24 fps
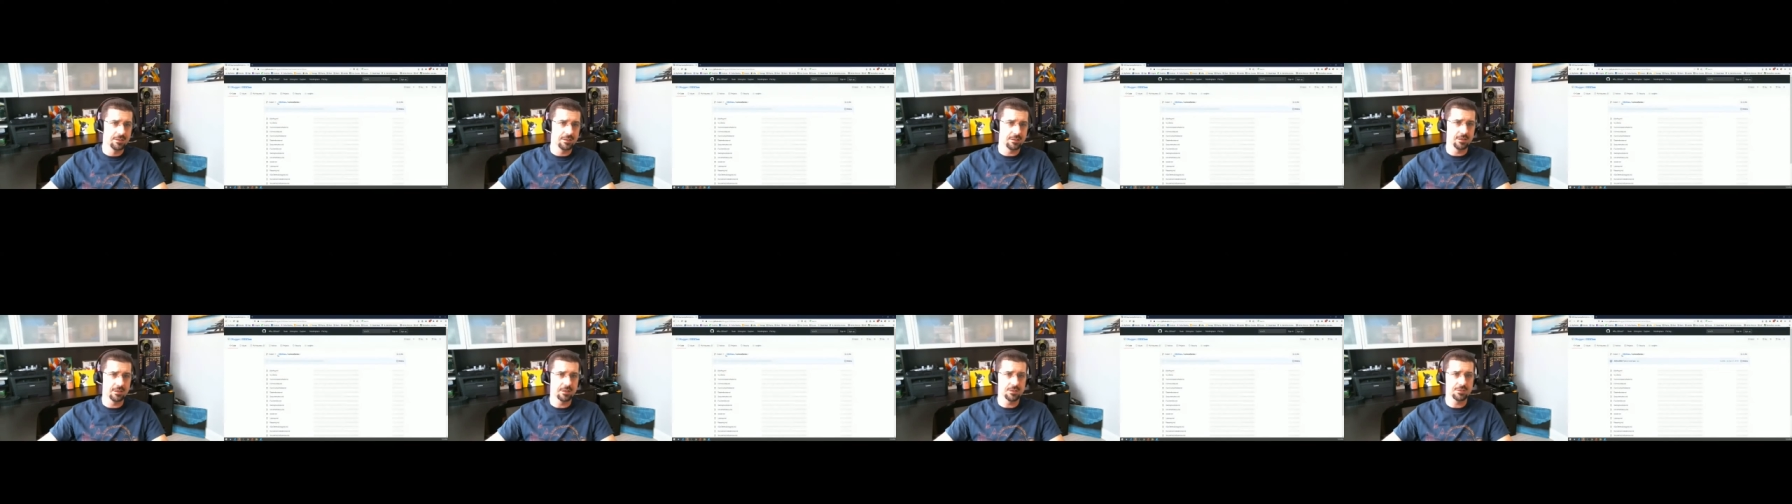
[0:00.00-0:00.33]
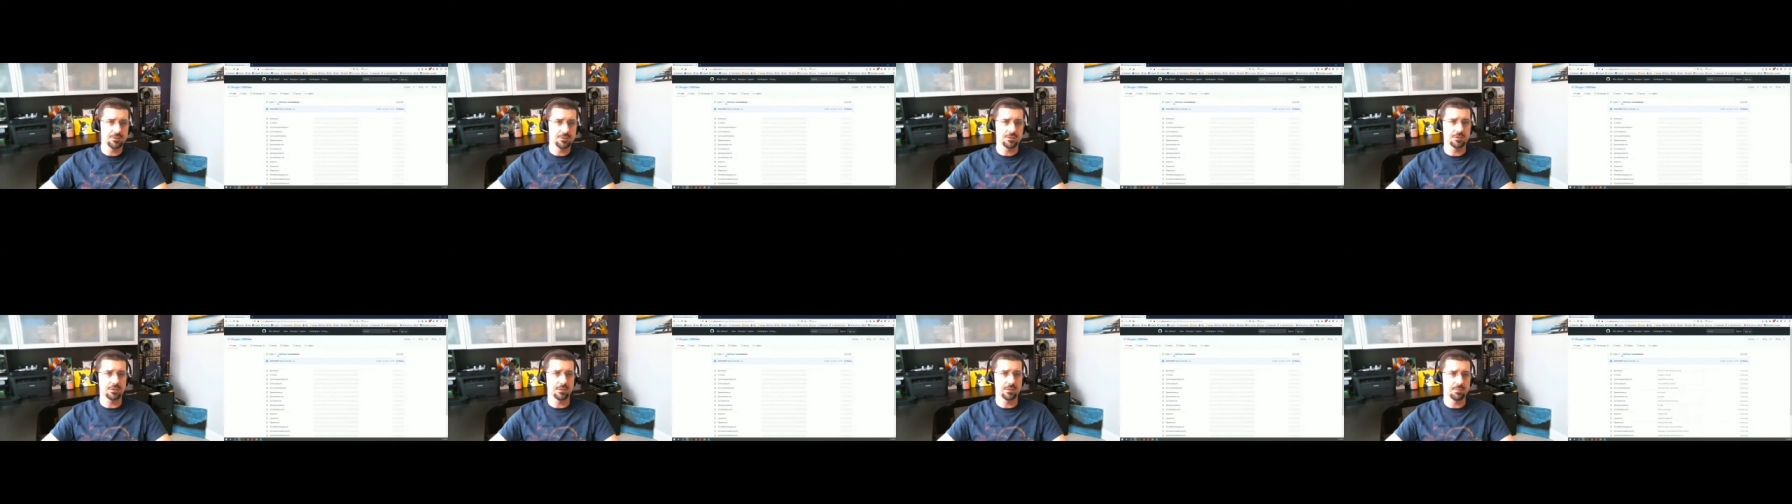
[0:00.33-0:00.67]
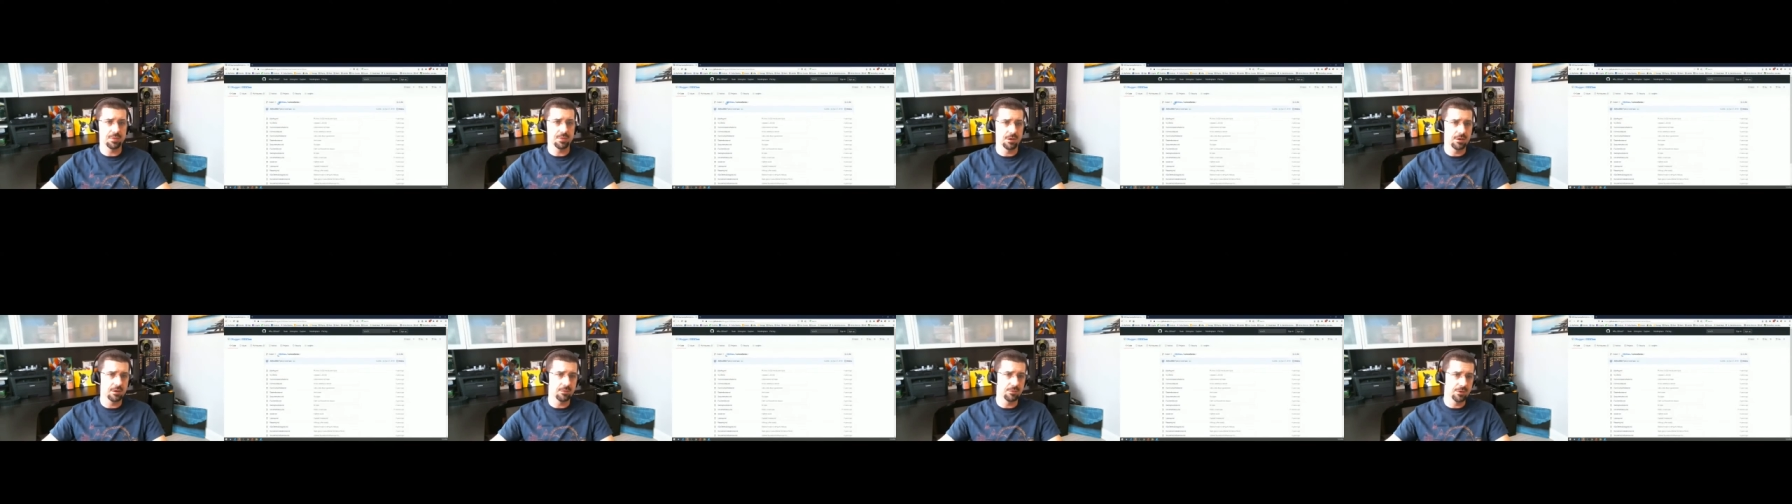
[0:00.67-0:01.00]
The interesting
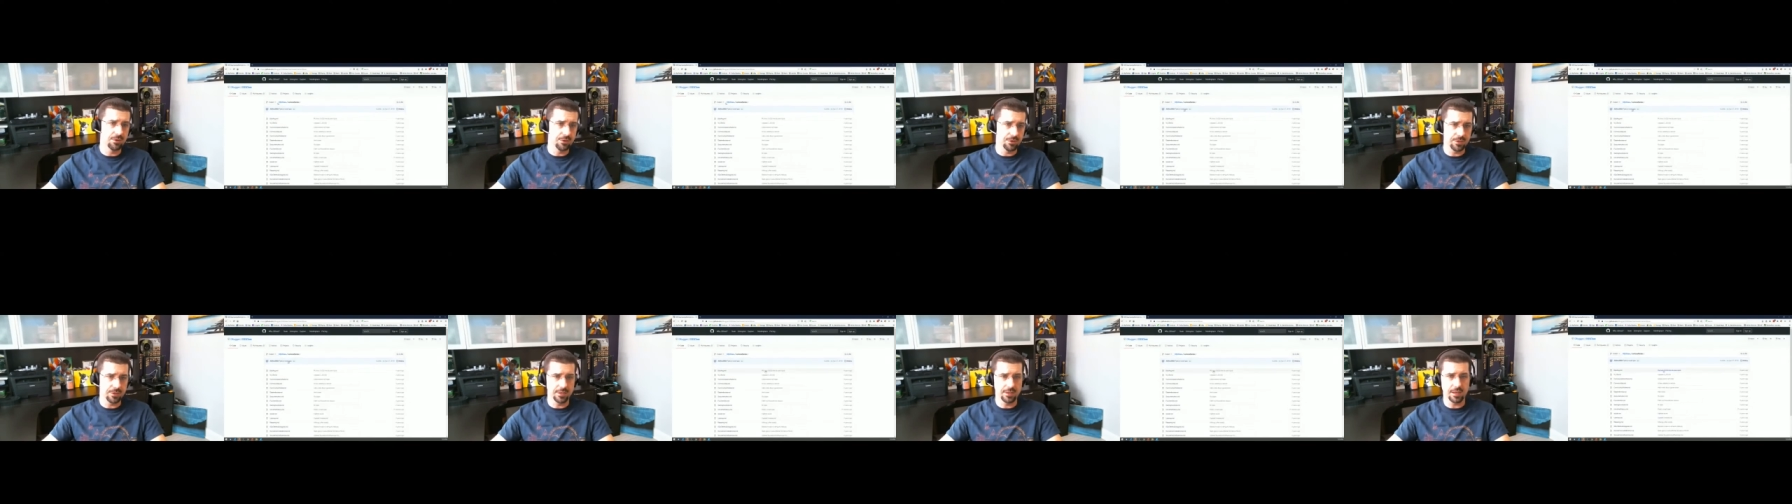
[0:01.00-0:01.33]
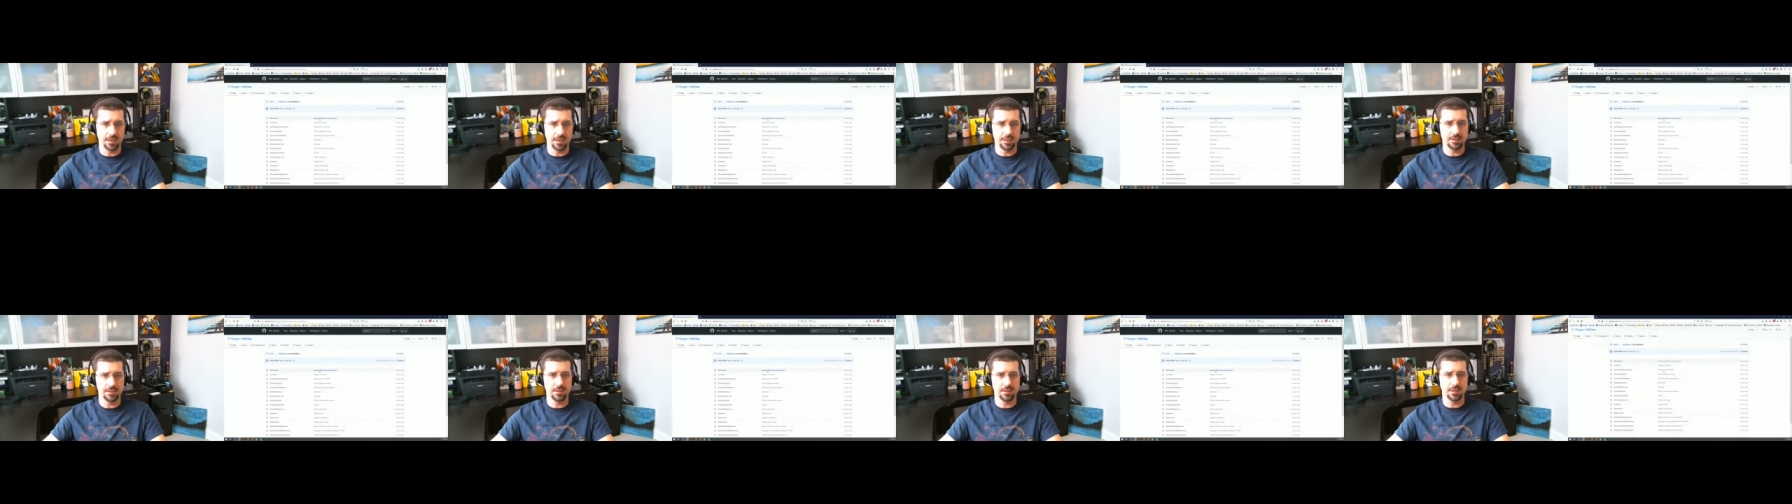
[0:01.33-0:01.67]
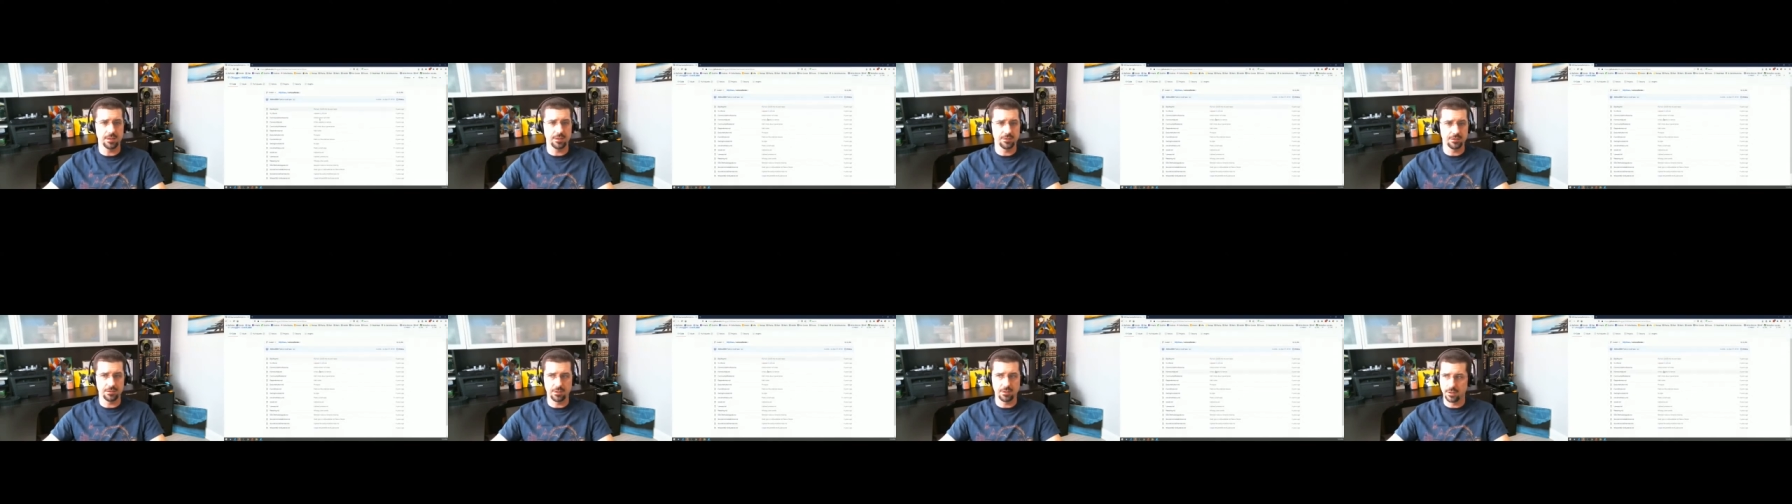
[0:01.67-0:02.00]
part really, I
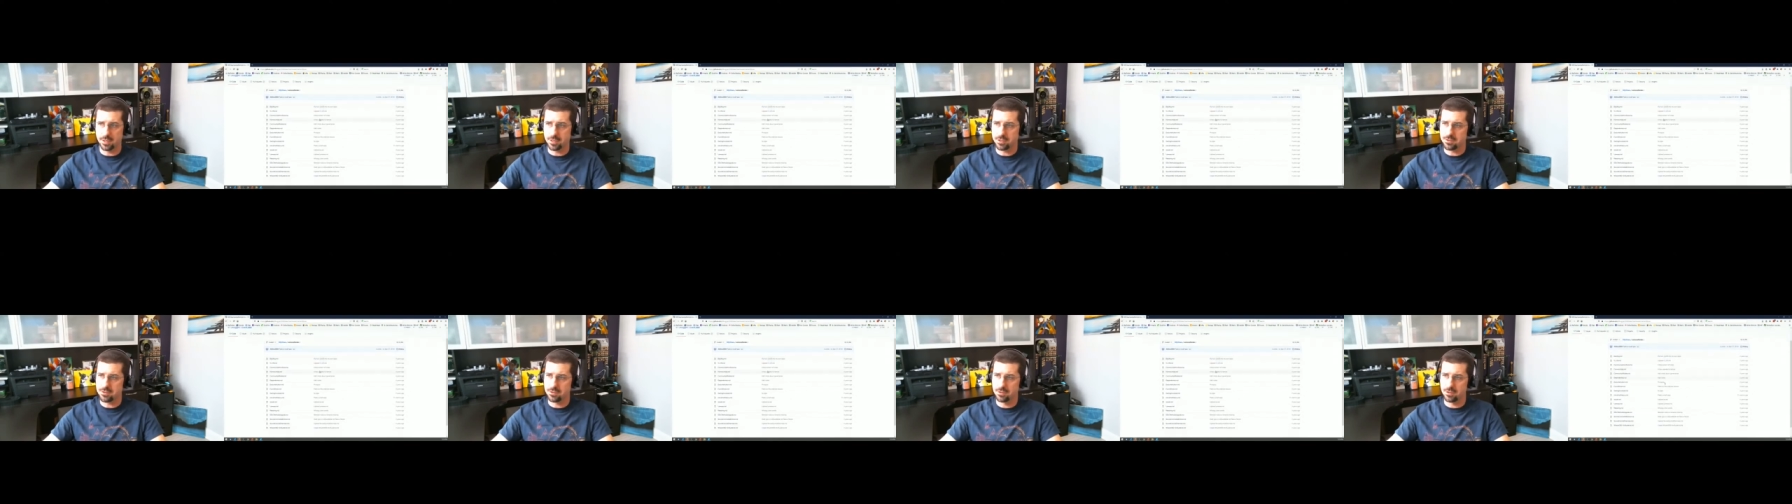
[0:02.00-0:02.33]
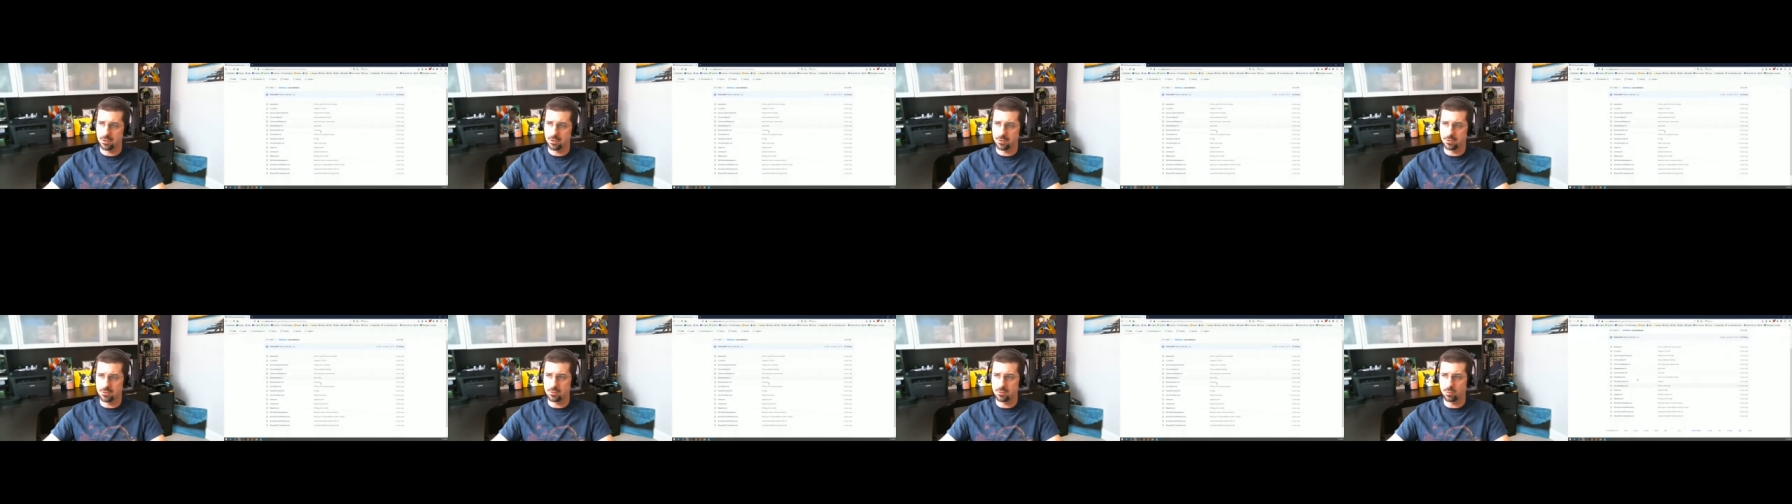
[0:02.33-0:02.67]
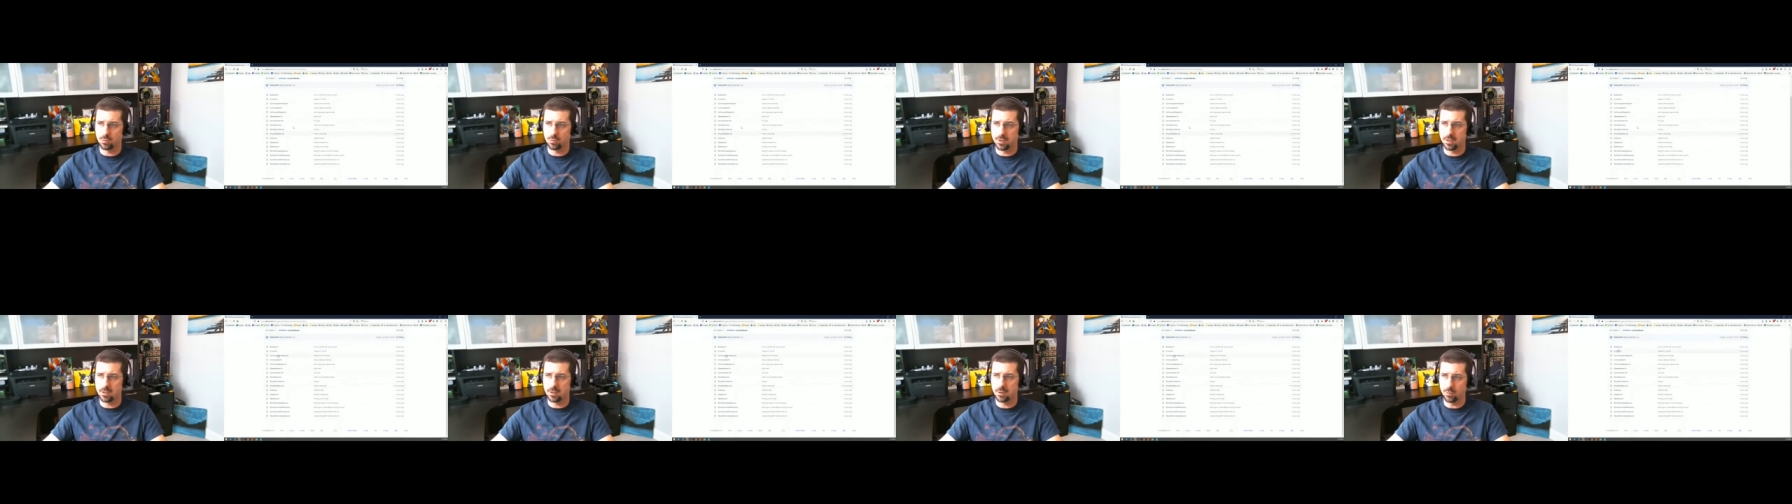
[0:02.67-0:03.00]
think, is the lecture notes
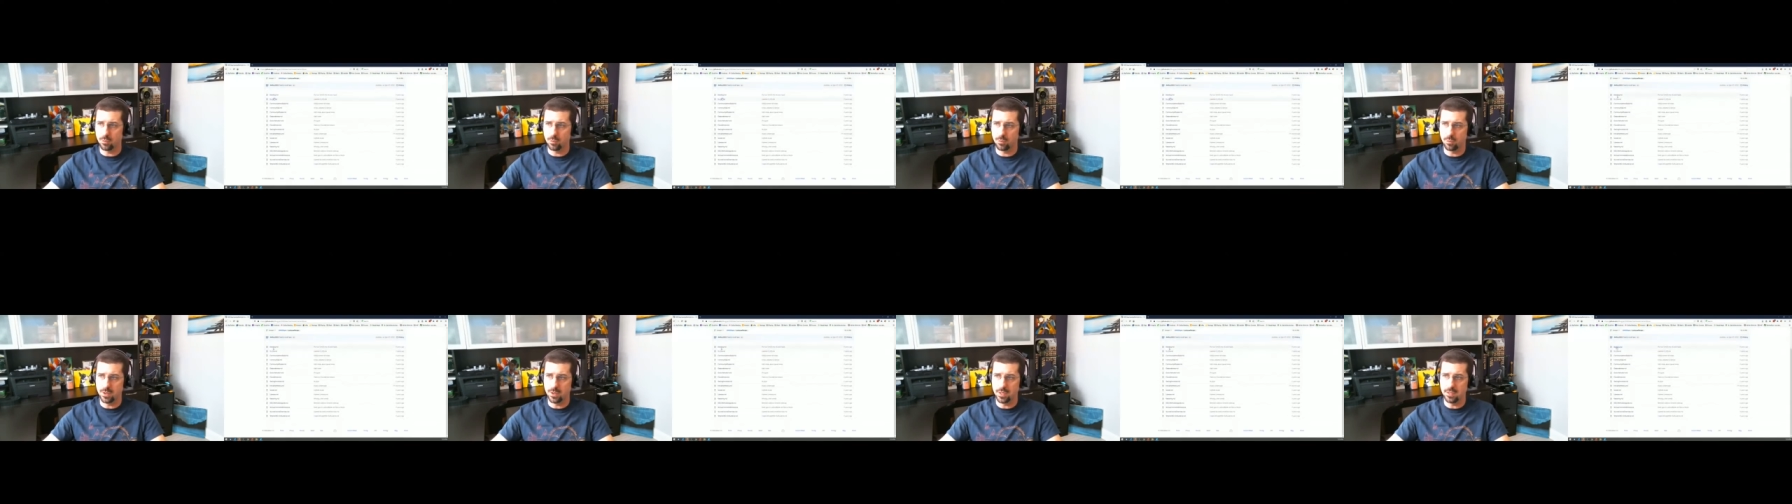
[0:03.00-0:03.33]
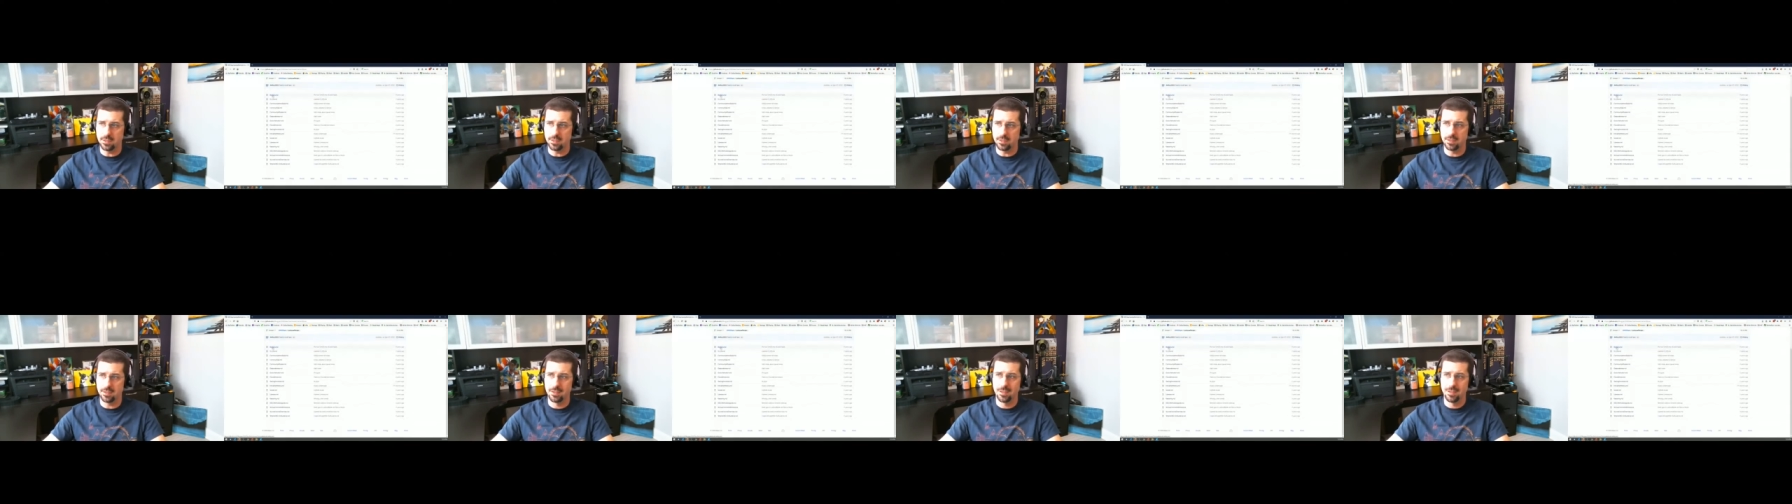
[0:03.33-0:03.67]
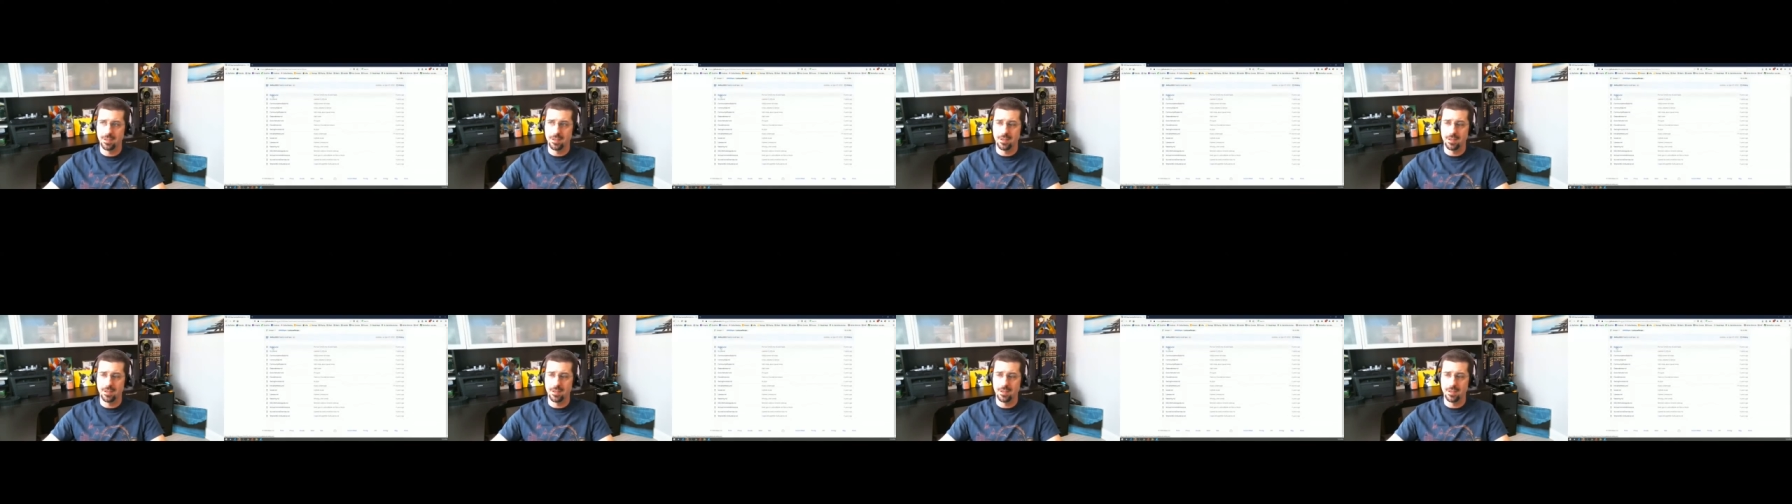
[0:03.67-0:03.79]
where we